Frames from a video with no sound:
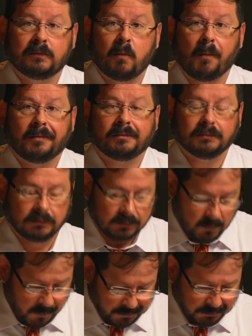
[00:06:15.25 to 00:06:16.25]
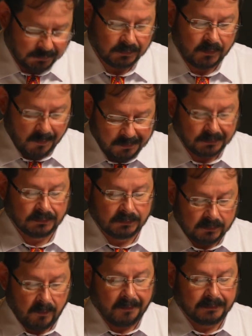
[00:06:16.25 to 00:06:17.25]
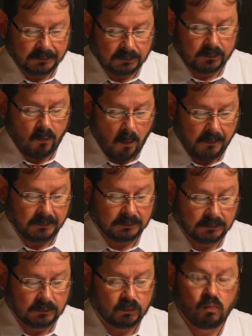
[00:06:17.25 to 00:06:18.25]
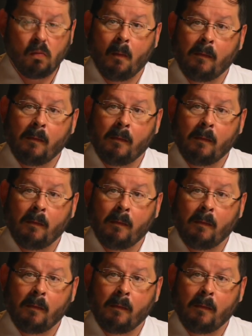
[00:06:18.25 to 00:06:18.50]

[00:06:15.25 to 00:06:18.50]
recognize it or not. And as you know, we've done a